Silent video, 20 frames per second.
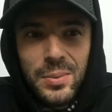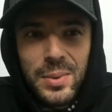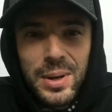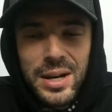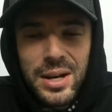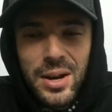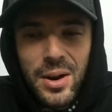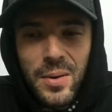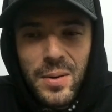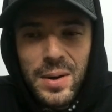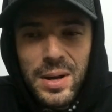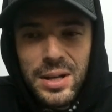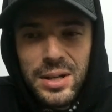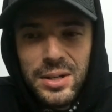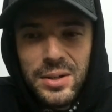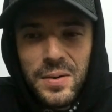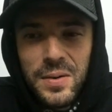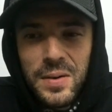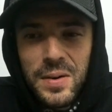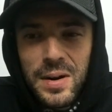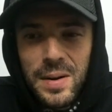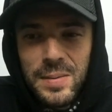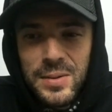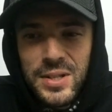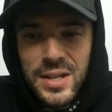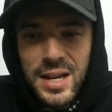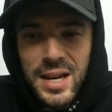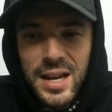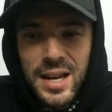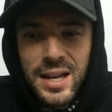we know it. You know what I'm
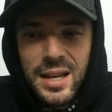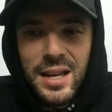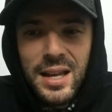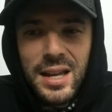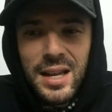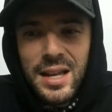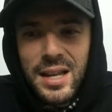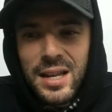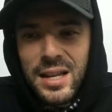saying?